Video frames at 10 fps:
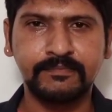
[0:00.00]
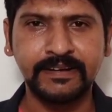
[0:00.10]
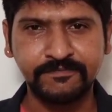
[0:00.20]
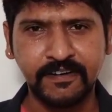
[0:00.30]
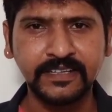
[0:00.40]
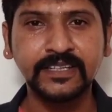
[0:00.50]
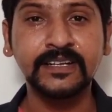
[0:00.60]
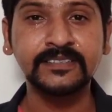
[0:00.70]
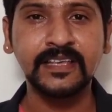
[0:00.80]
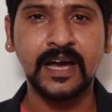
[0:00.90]
my
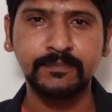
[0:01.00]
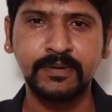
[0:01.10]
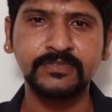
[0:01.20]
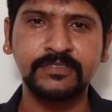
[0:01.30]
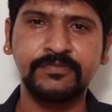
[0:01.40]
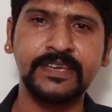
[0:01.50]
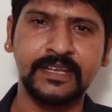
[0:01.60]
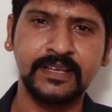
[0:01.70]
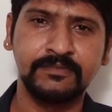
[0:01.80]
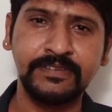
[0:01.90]
father is the hub of the
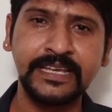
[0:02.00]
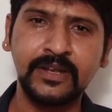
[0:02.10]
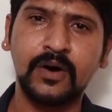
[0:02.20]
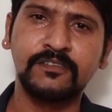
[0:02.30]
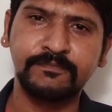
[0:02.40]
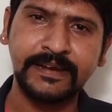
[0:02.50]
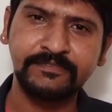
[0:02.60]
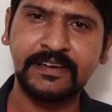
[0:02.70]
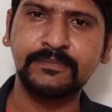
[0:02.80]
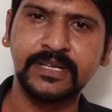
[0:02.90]
wheel of my
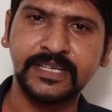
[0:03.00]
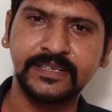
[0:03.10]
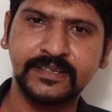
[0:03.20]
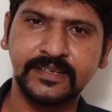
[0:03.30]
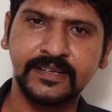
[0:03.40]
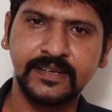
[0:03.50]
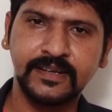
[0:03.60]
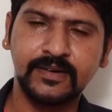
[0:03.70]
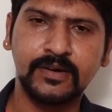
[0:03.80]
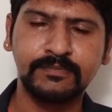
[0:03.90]
family,
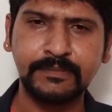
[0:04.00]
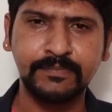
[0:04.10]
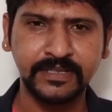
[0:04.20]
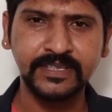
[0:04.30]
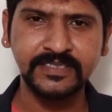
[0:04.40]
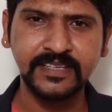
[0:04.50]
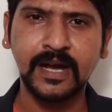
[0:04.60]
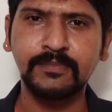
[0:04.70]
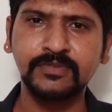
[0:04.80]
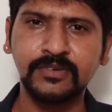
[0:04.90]
or my brother is the
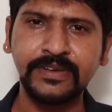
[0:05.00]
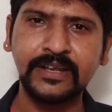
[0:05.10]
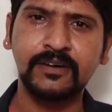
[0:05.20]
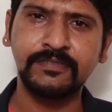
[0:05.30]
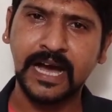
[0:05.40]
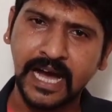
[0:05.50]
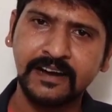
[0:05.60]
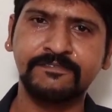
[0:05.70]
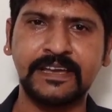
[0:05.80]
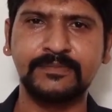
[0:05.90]
hub of the wheel of
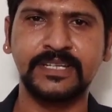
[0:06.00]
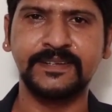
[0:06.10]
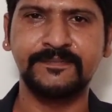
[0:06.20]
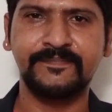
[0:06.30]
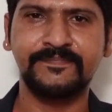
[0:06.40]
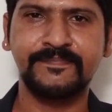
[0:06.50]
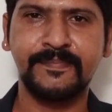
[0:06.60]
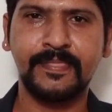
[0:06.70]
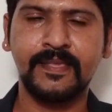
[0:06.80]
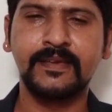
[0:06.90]
our family.
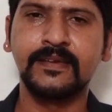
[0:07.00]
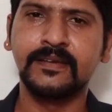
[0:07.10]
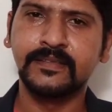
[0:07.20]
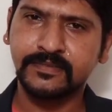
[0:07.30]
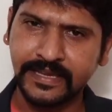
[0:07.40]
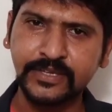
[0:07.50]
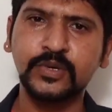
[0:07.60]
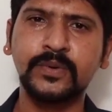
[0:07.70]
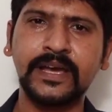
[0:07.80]
Thank you